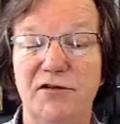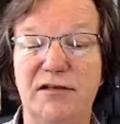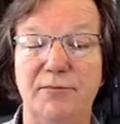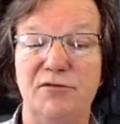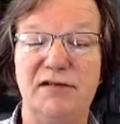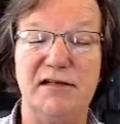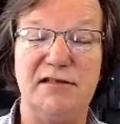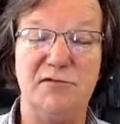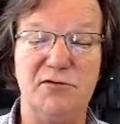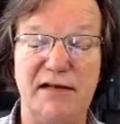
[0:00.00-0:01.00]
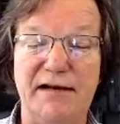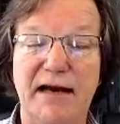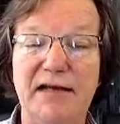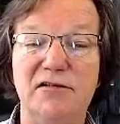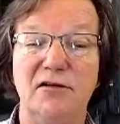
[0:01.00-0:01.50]
up was this. This was a
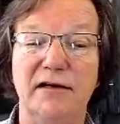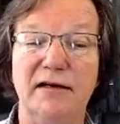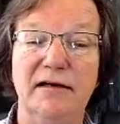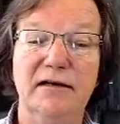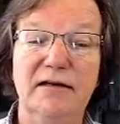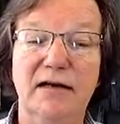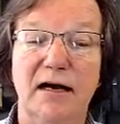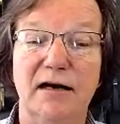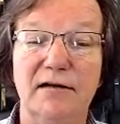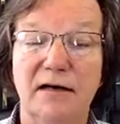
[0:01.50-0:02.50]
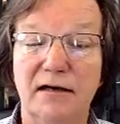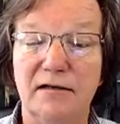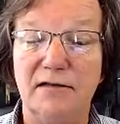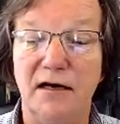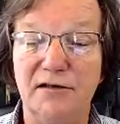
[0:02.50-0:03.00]
nice looking uh,
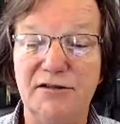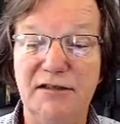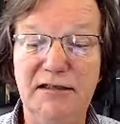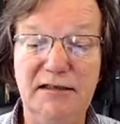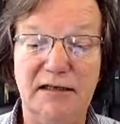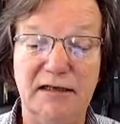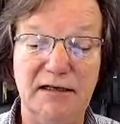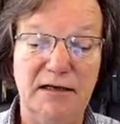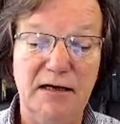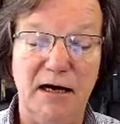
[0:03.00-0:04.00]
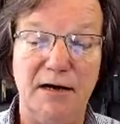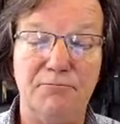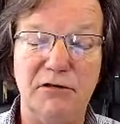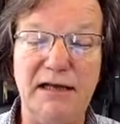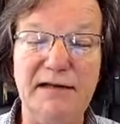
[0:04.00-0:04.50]
uh, uh, uh,
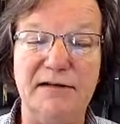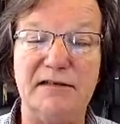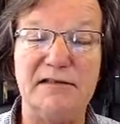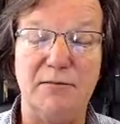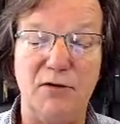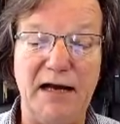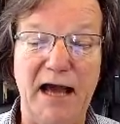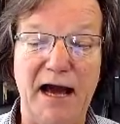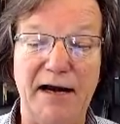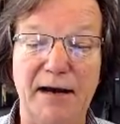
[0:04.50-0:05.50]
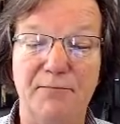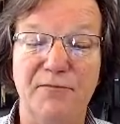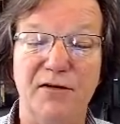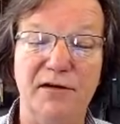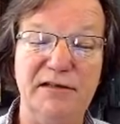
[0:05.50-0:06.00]
plate that someone had up.
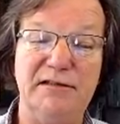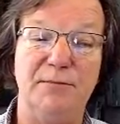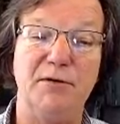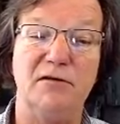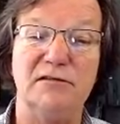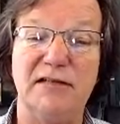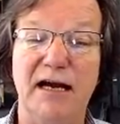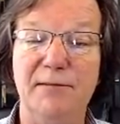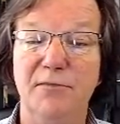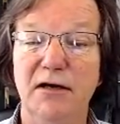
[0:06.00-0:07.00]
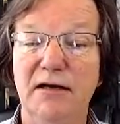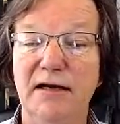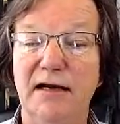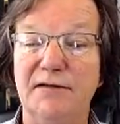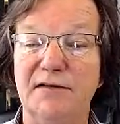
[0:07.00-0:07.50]
Very typical type.
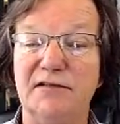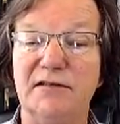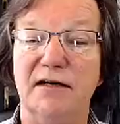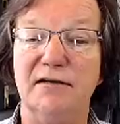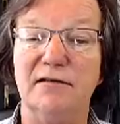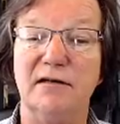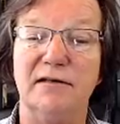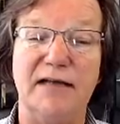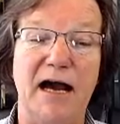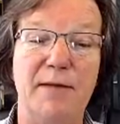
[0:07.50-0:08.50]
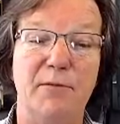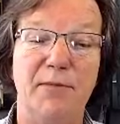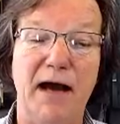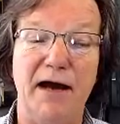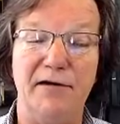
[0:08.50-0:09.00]
Had this little diaper
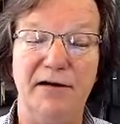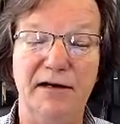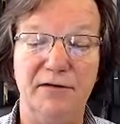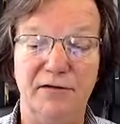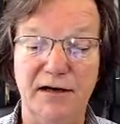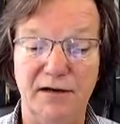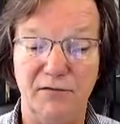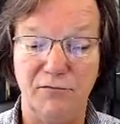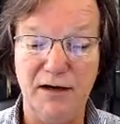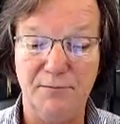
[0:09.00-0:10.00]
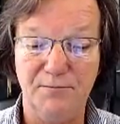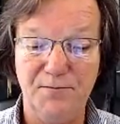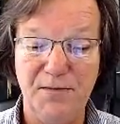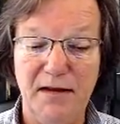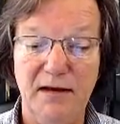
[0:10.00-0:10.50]
pattern in her in her rim.
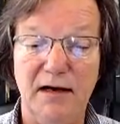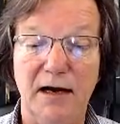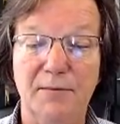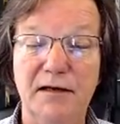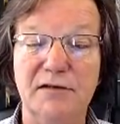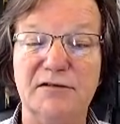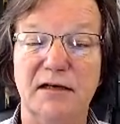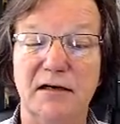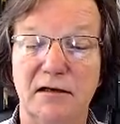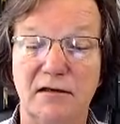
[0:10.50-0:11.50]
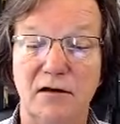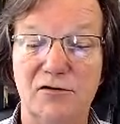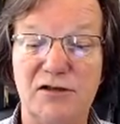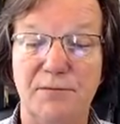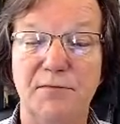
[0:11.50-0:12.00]
Um, here's a, a
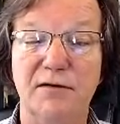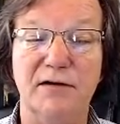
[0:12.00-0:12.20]
close-up of uh,